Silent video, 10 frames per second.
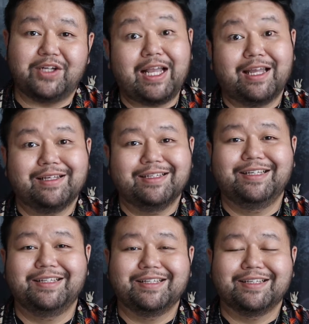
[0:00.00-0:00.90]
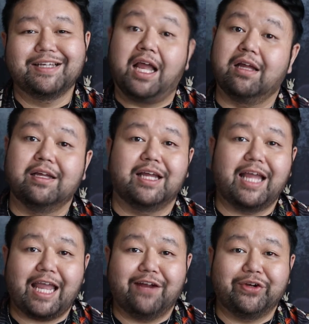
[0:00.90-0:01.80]
Okay.
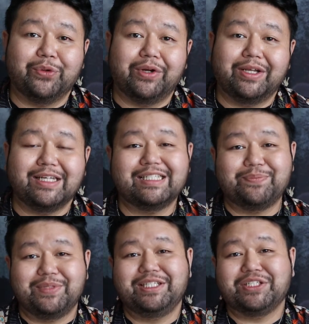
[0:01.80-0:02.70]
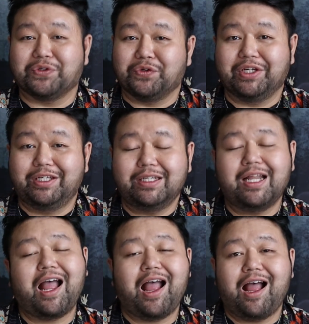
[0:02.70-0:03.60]
Hey everyone, it's me, Sarun.
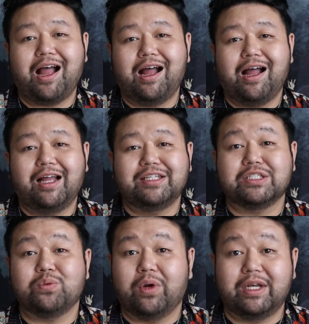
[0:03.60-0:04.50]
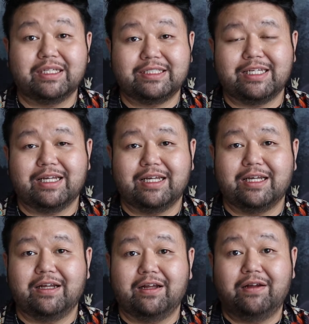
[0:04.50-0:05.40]
Just wanted
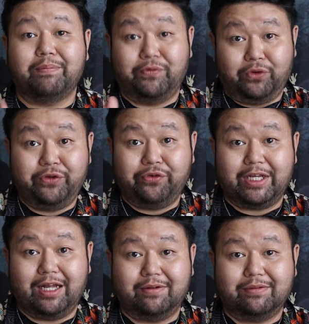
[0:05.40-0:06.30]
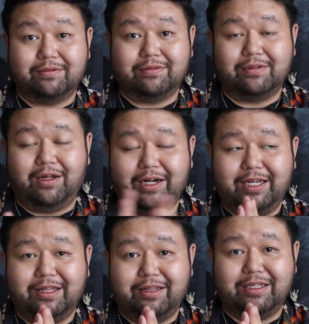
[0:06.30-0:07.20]
to, before you freak out, all
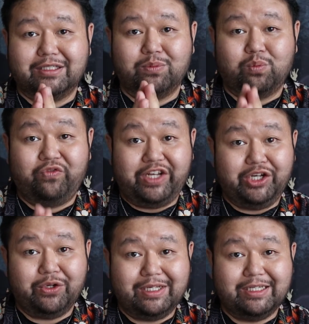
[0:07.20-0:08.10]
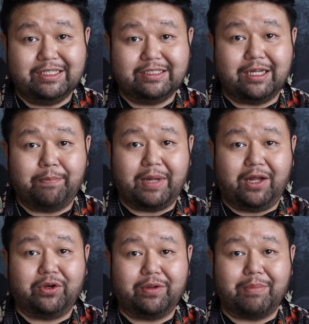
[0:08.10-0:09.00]
right, this video is
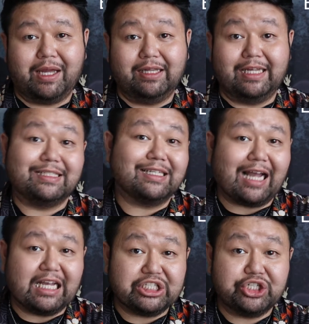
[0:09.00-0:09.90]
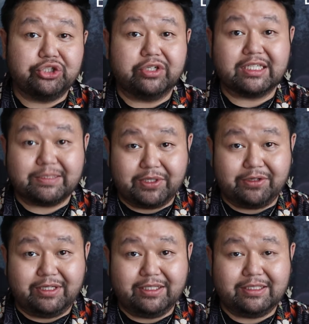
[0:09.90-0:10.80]
about my LASIK eye surgery
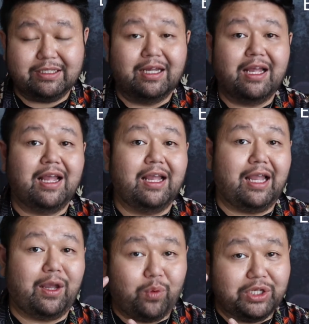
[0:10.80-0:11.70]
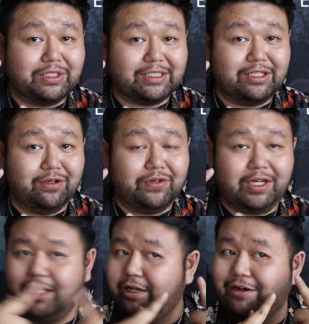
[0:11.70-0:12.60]
experience, and what you see over
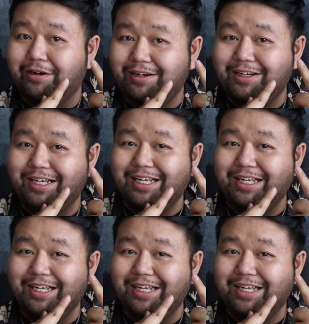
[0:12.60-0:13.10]
here,